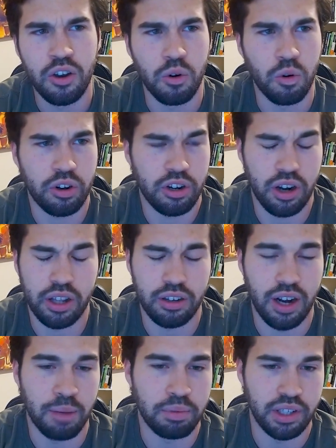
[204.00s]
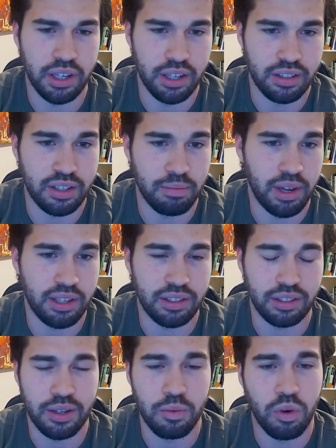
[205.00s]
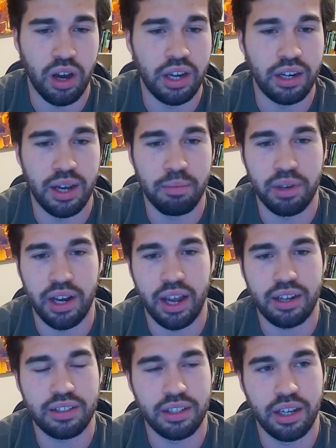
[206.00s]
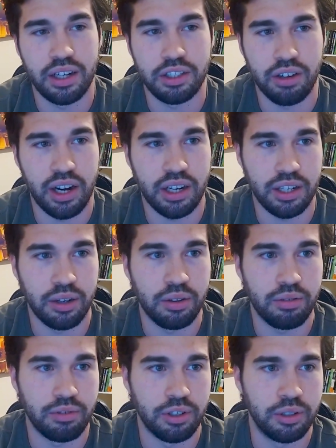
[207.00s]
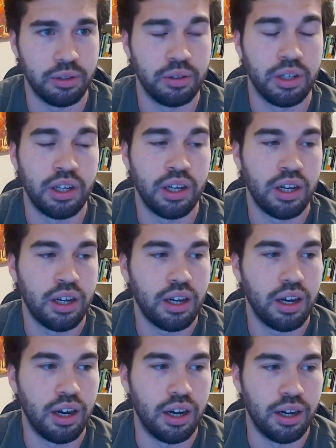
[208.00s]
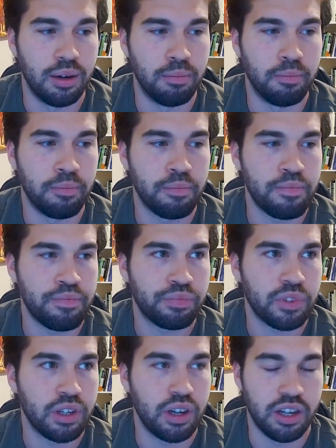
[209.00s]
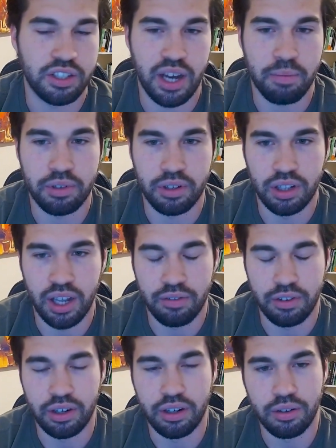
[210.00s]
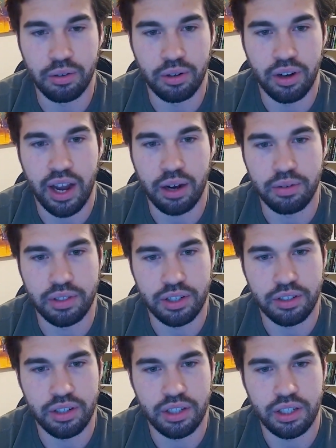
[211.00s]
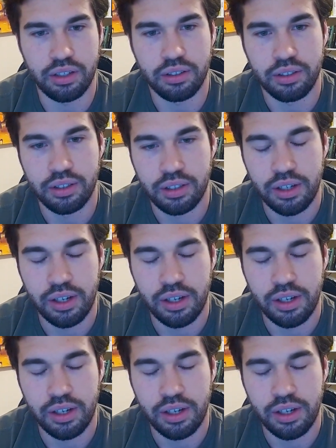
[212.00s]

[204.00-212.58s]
Or your other option is to basically wind up and exit and try to go through a Chapter 11 or acquisition deal.